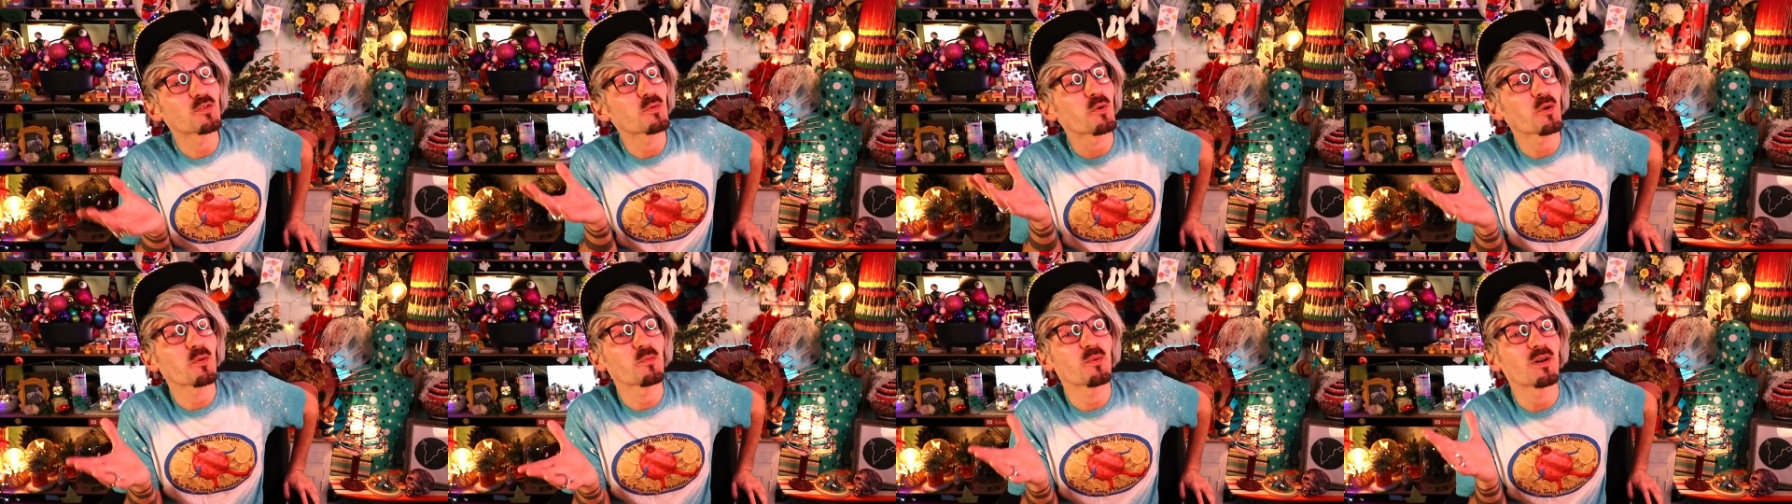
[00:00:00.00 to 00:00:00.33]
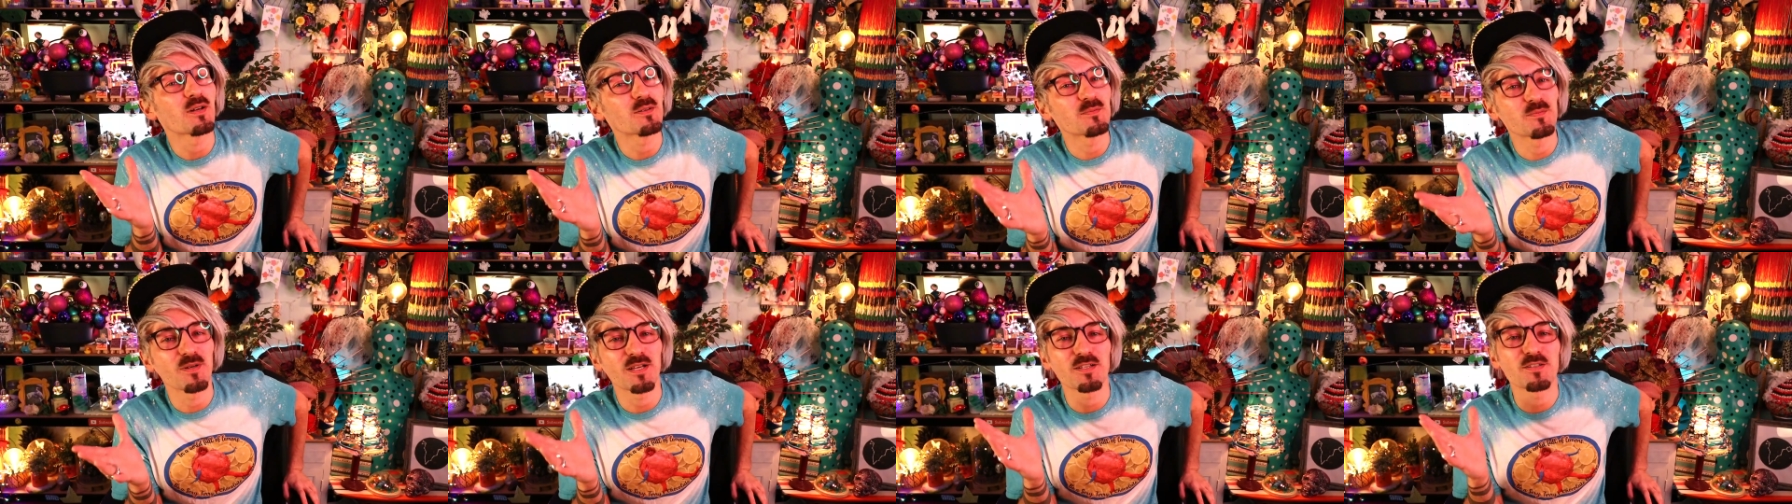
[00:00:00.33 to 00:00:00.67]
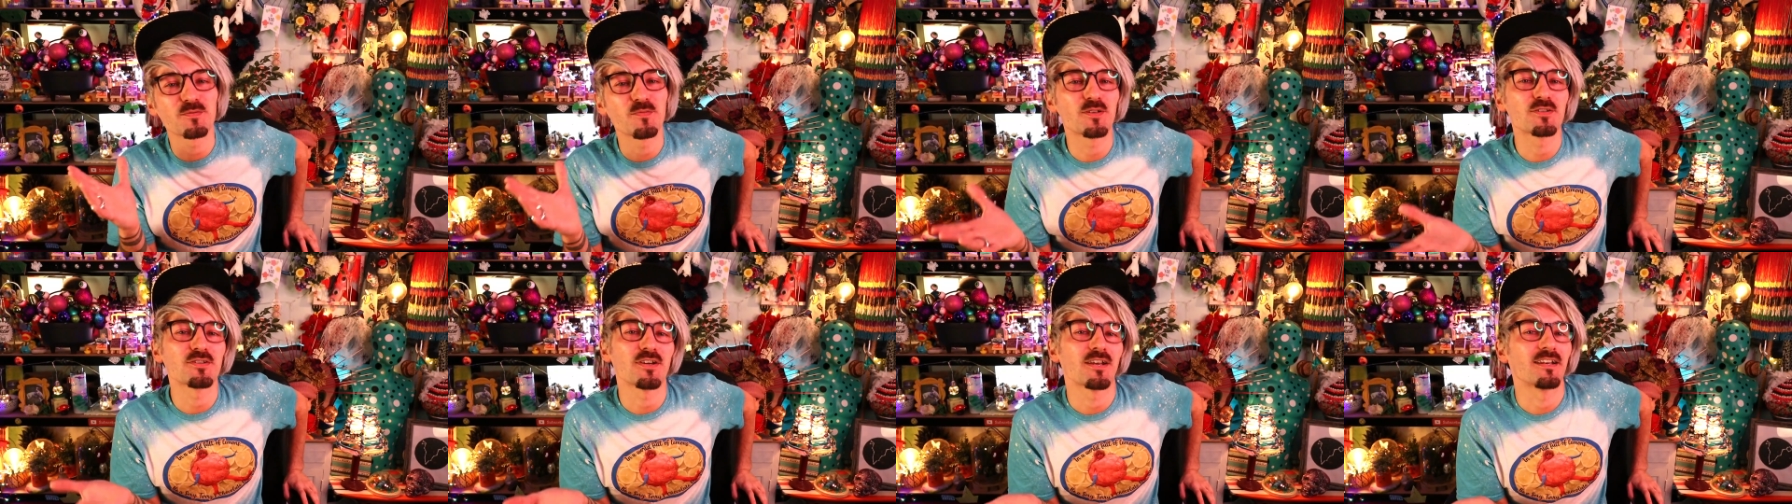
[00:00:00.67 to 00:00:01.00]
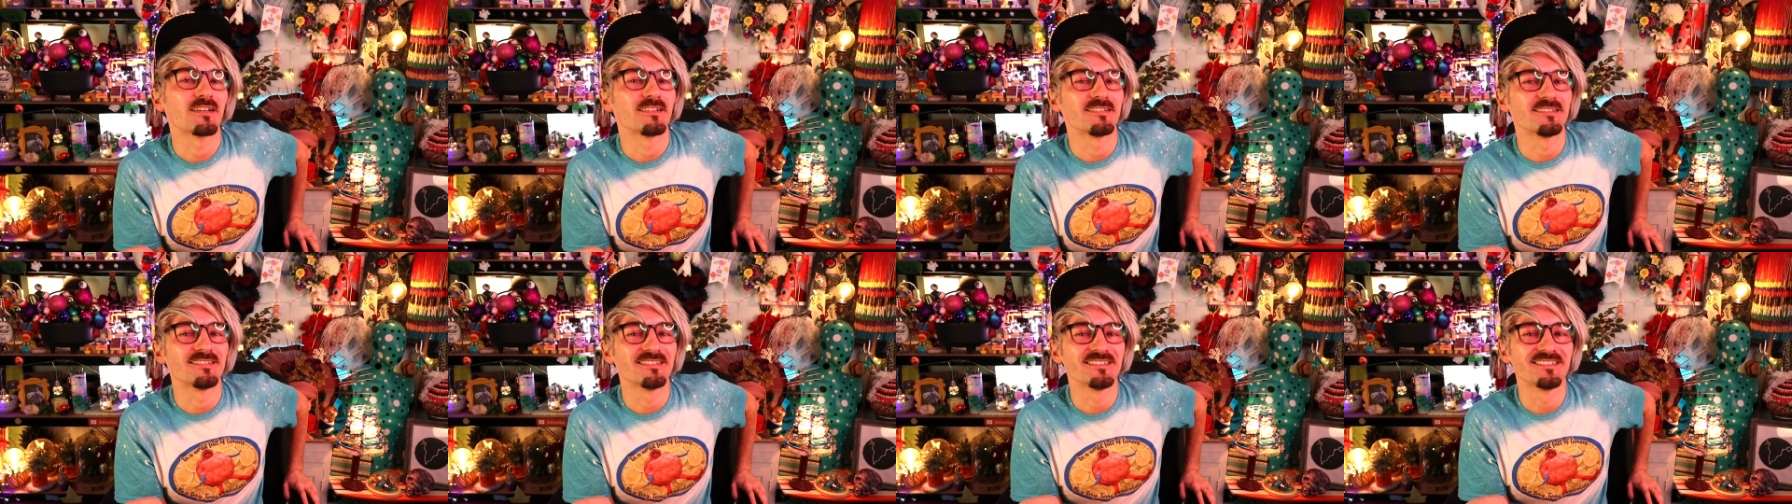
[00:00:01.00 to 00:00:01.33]
everyone and welcome back to my
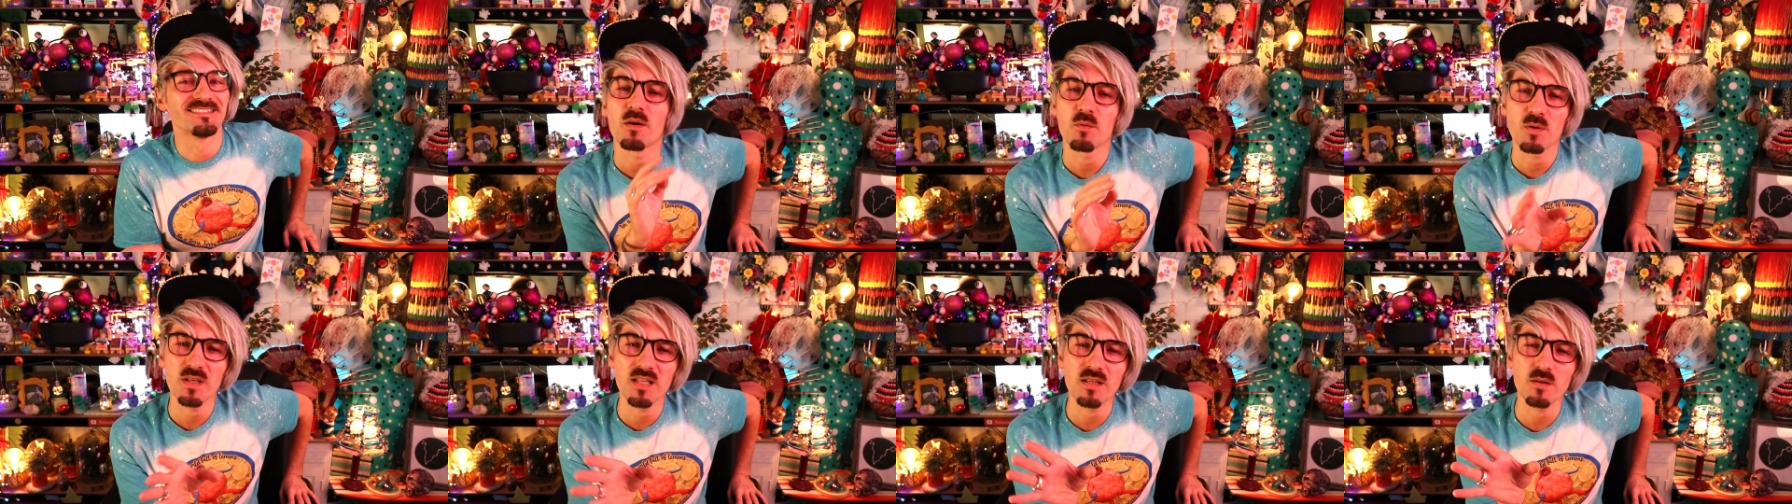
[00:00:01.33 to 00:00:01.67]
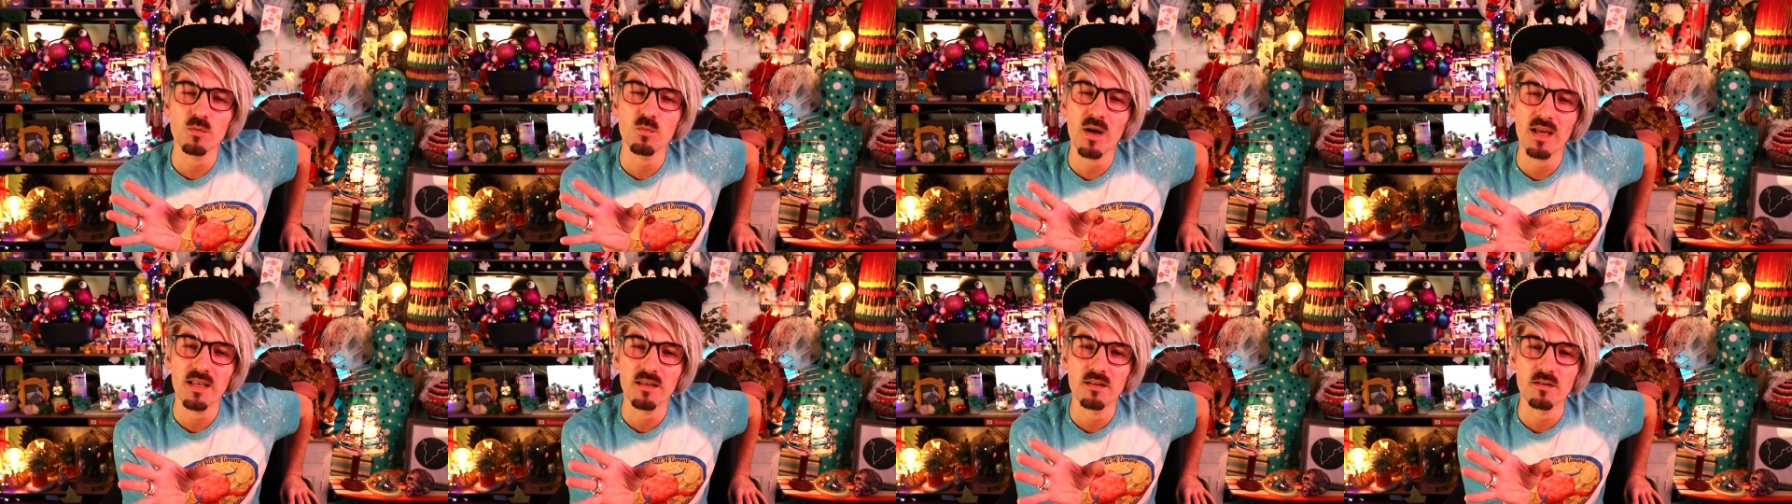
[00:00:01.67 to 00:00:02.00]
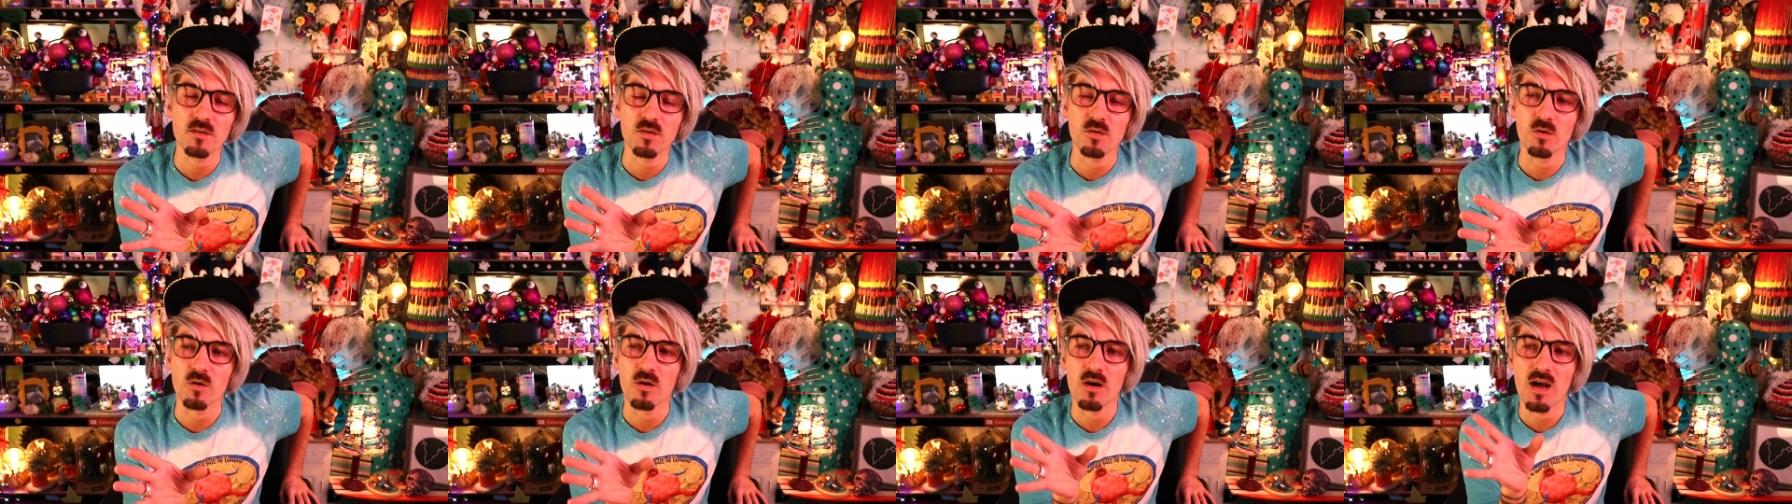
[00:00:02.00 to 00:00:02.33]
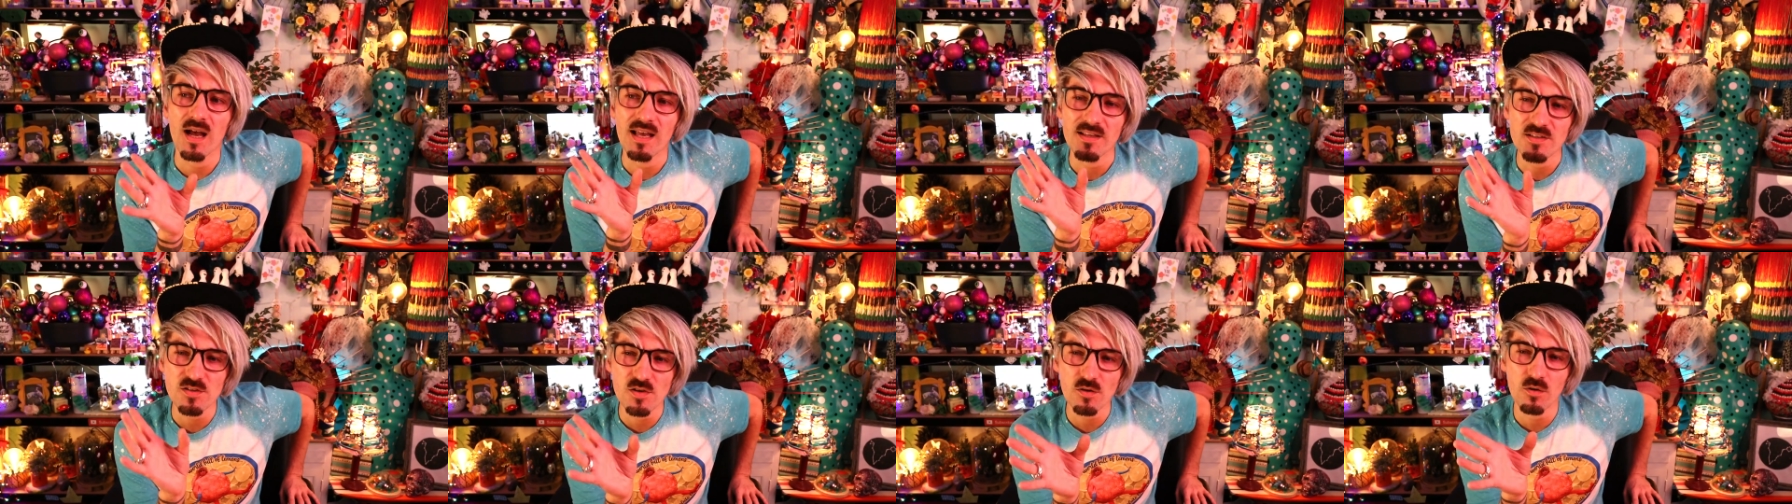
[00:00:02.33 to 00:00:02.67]
channel. Now a little while ago
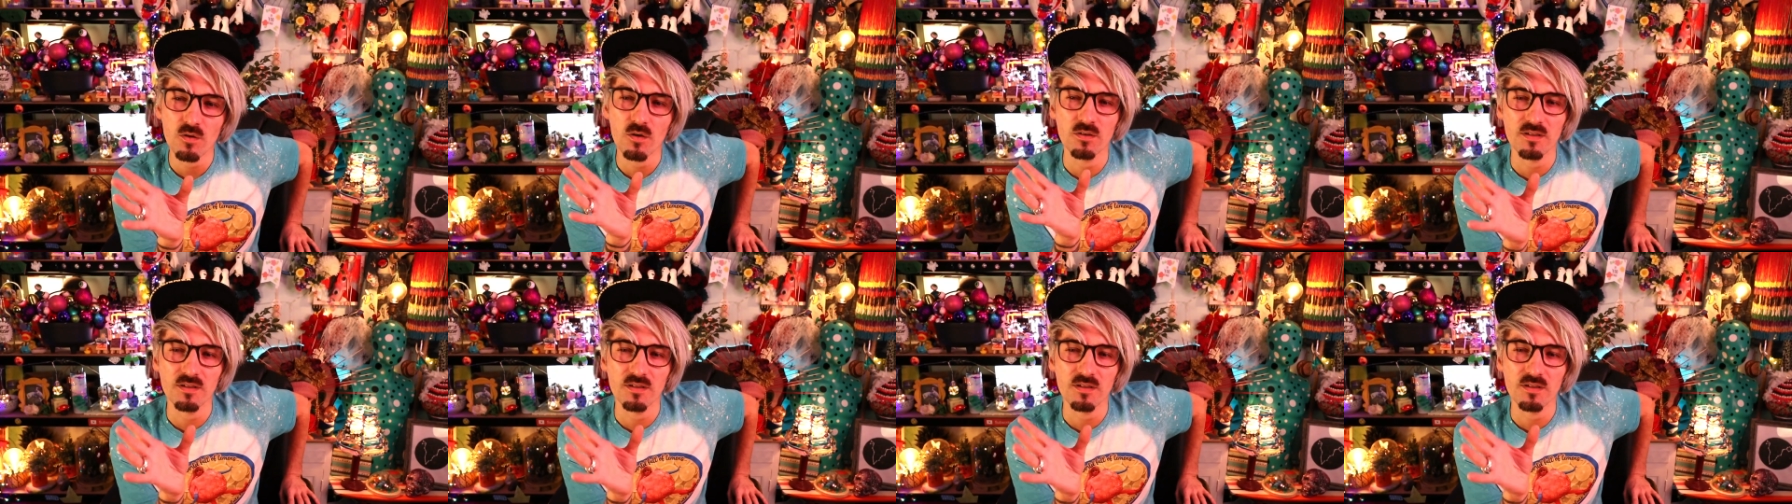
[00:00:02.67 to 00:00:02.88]
I saw